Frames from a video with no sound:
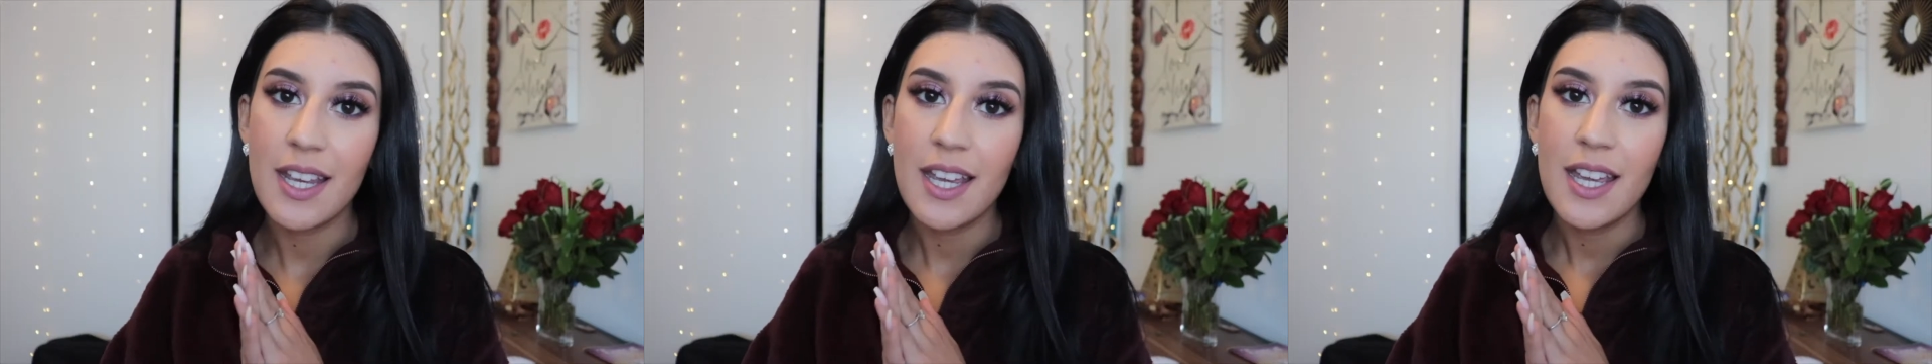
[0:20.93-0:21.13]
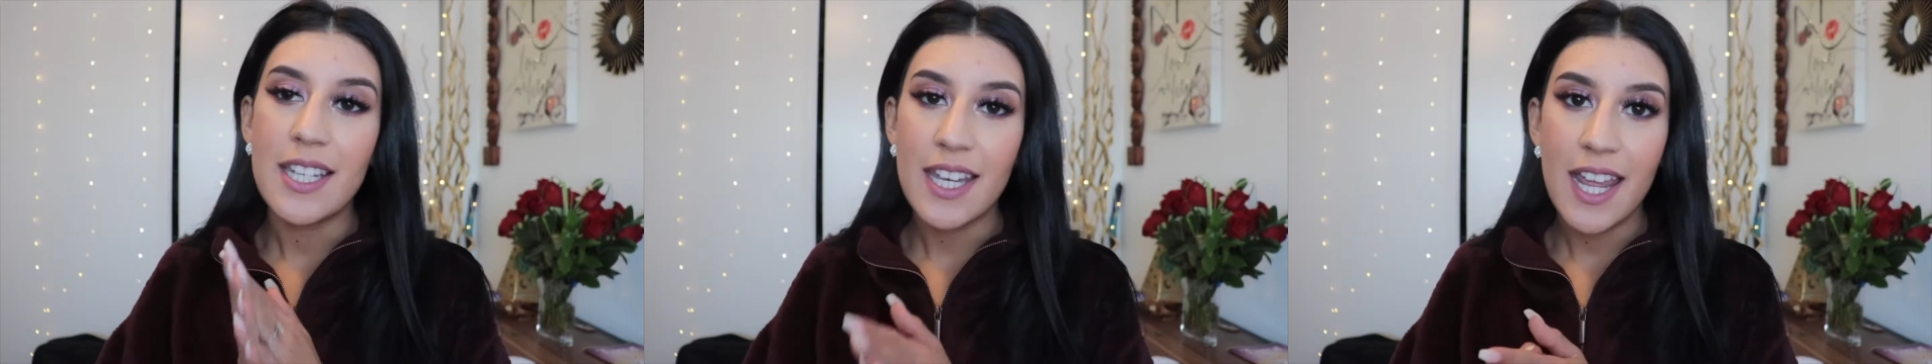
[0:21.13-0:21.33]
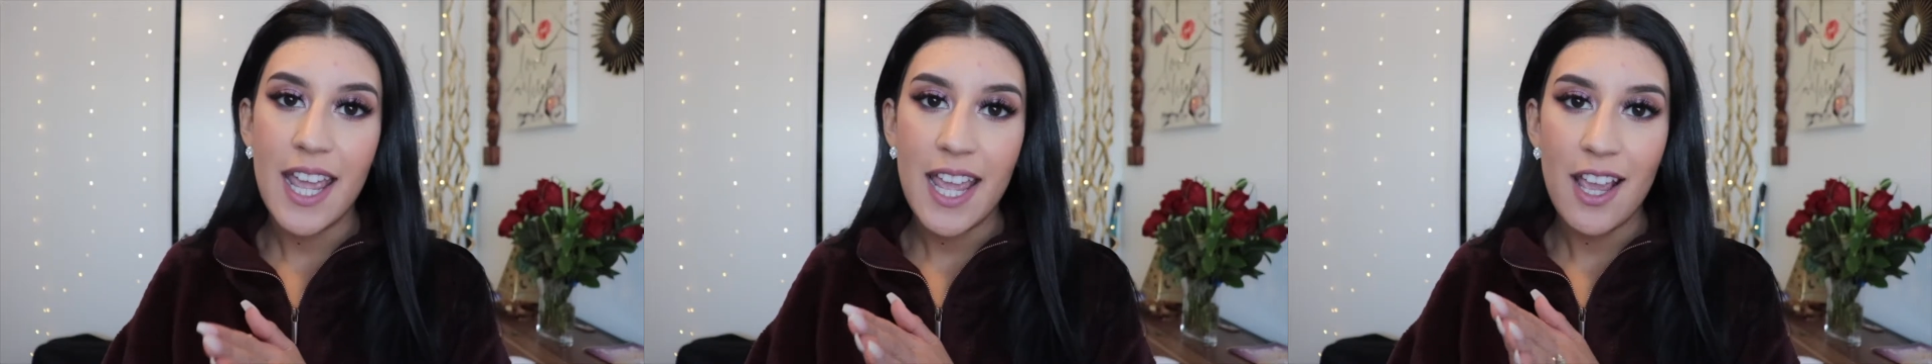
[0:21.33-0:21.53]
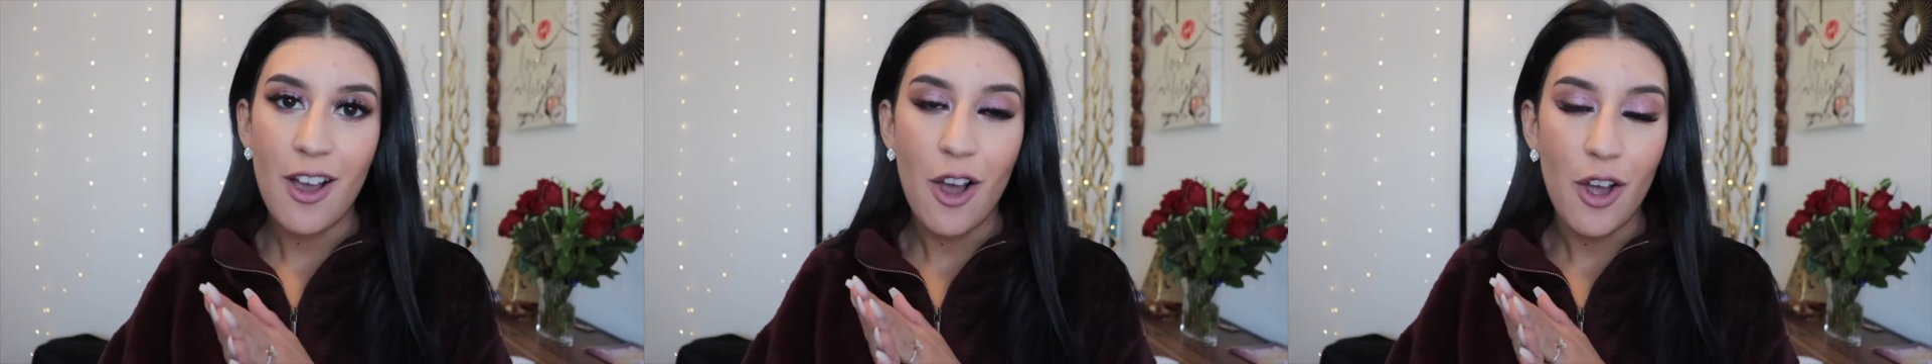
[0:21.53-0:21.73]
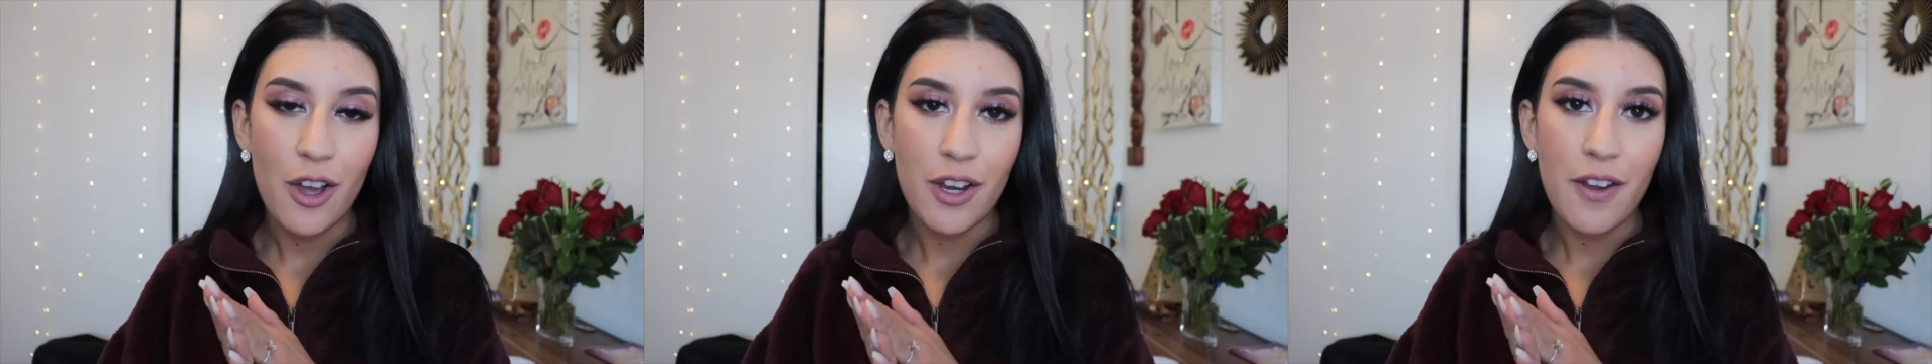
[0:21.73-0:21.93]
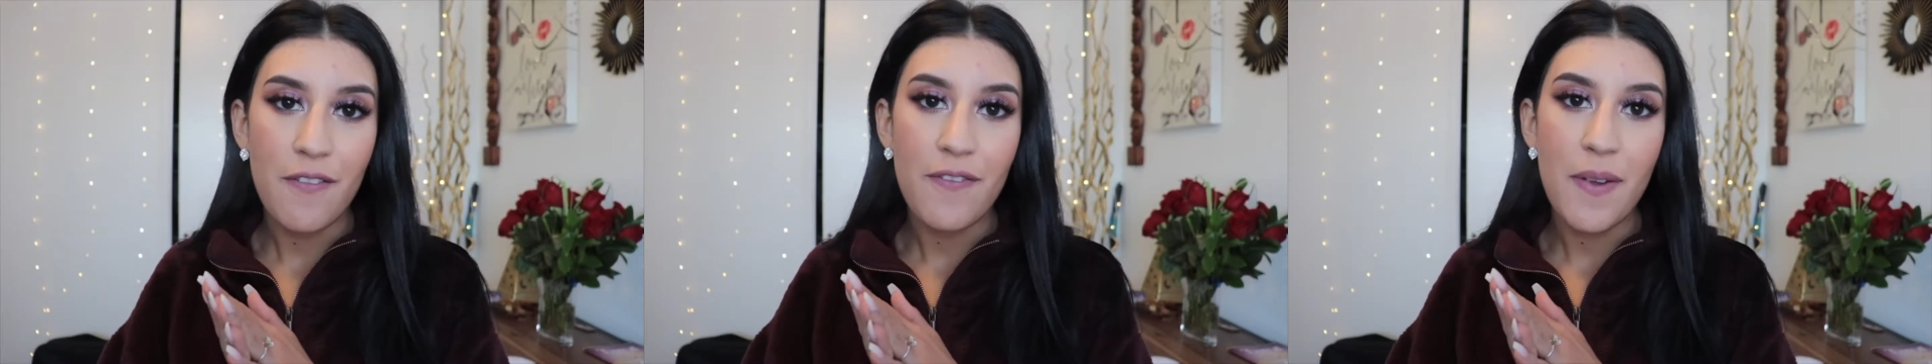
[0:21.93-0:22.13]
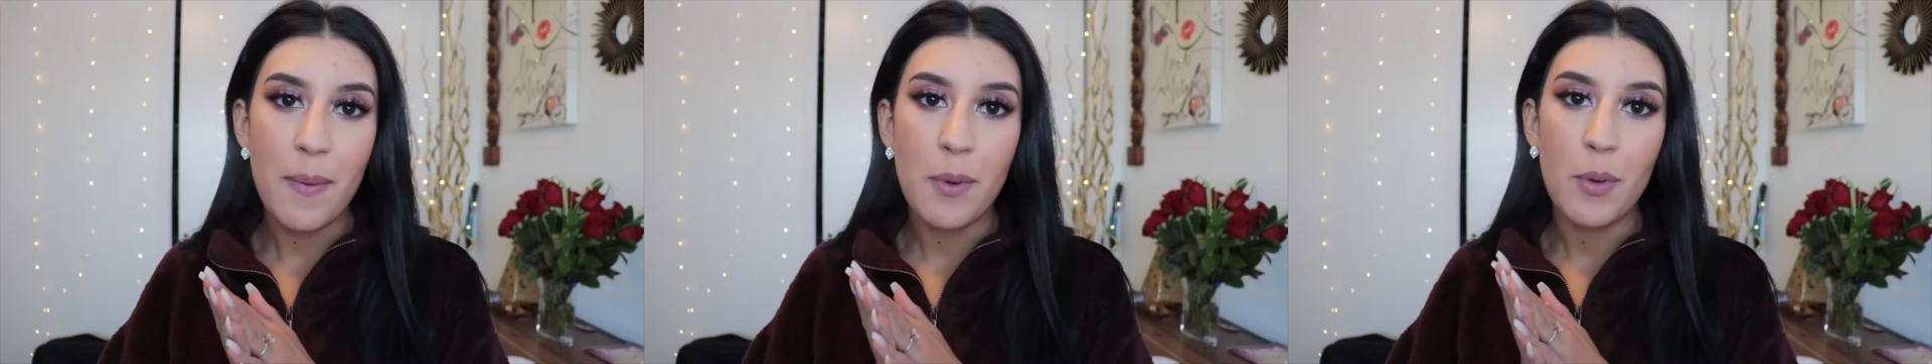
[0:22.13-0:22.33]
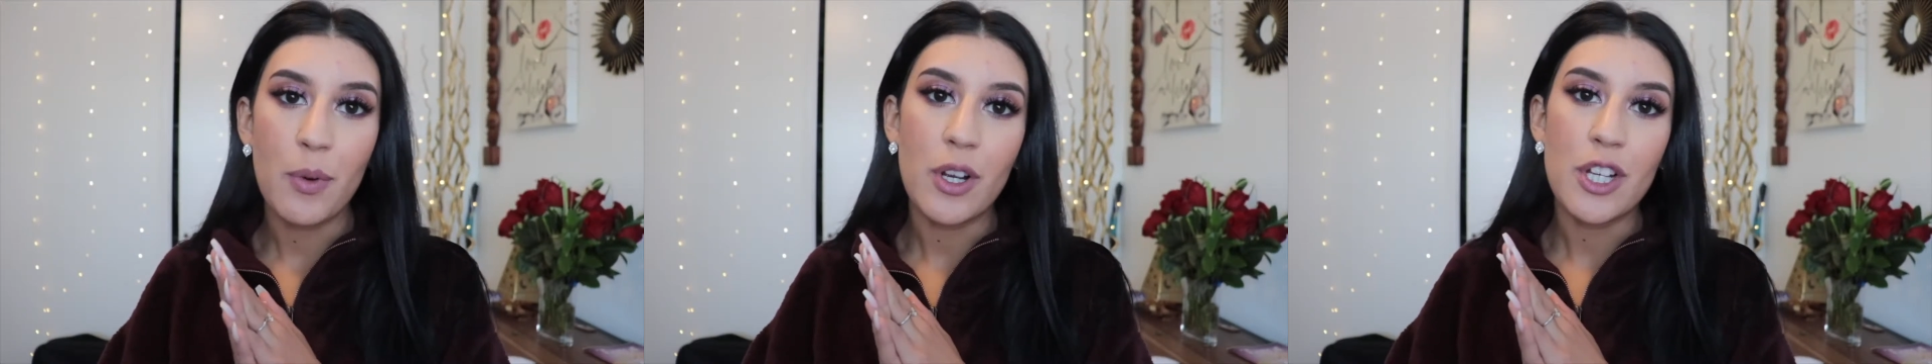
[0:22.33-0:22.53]
today on
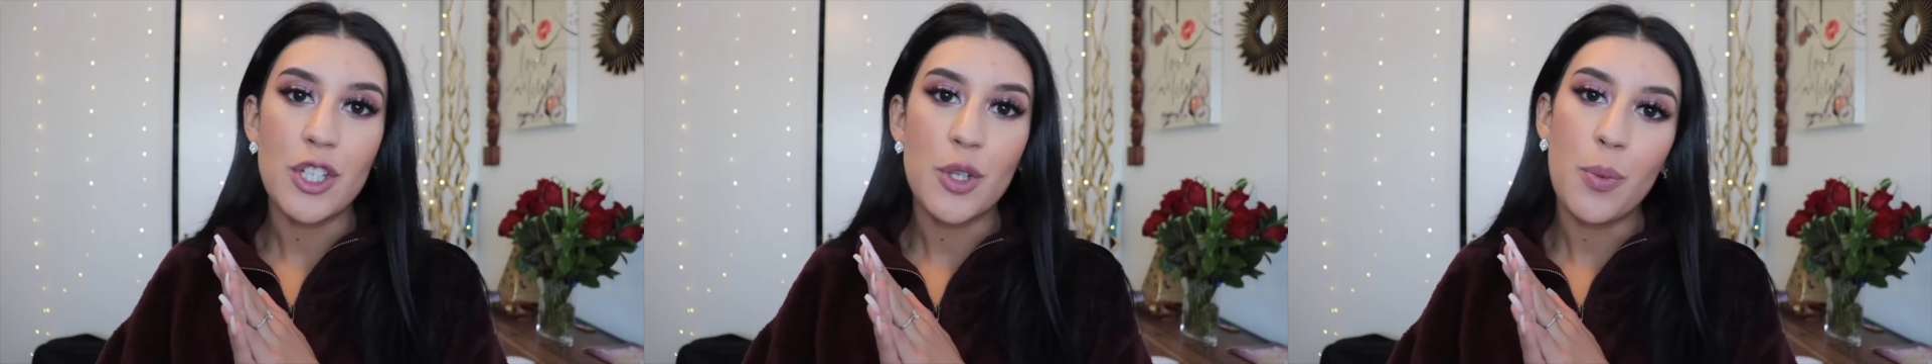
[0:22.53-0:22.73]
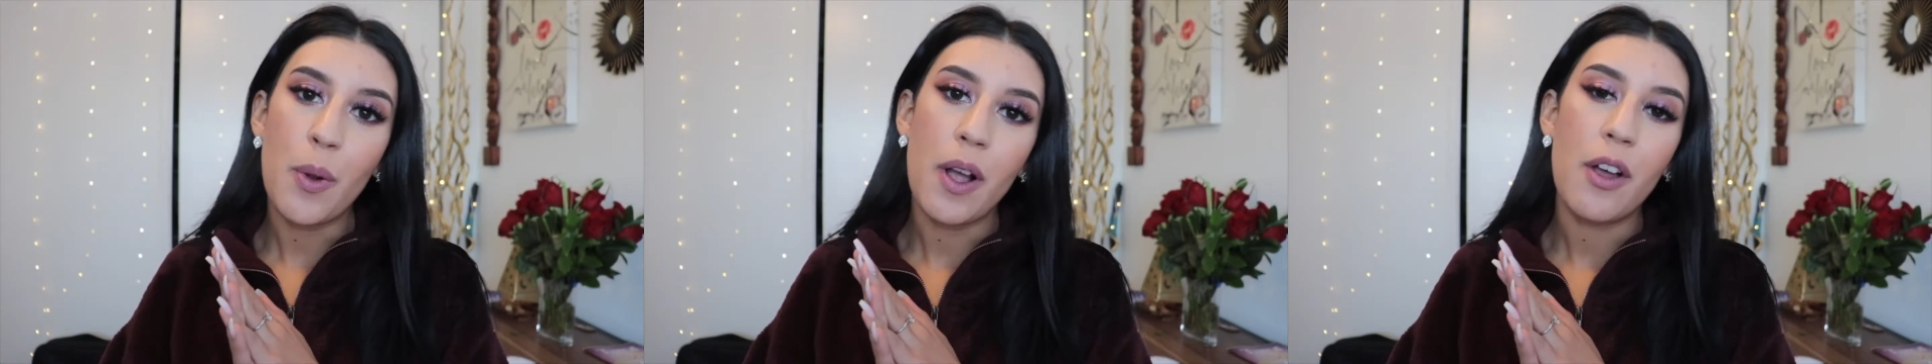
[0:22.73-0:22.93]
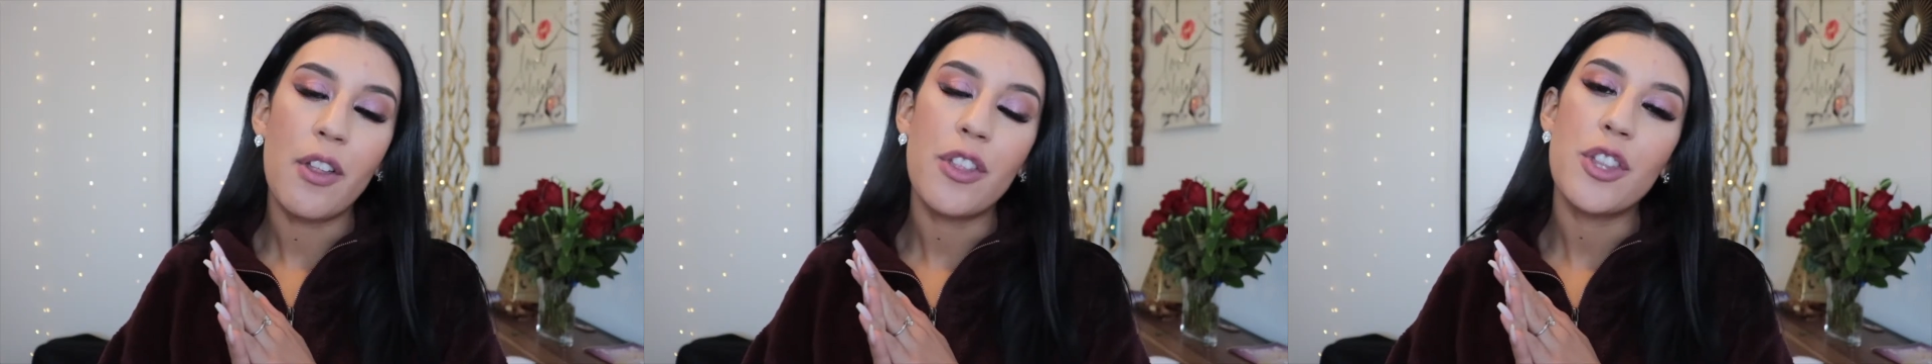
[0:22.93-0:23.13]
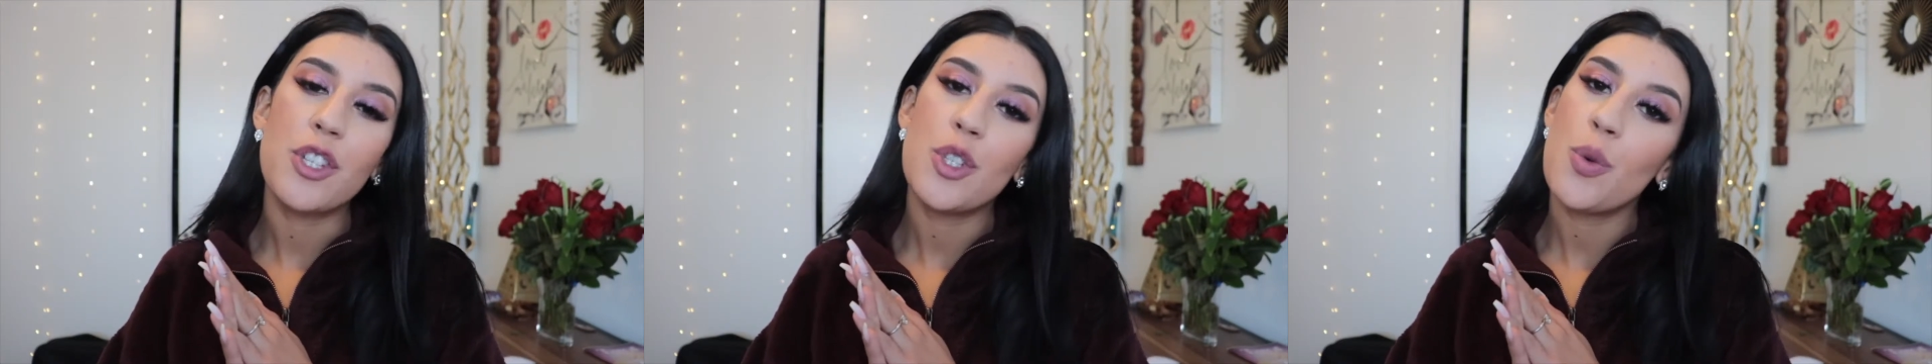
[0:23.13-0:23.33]
February 12th,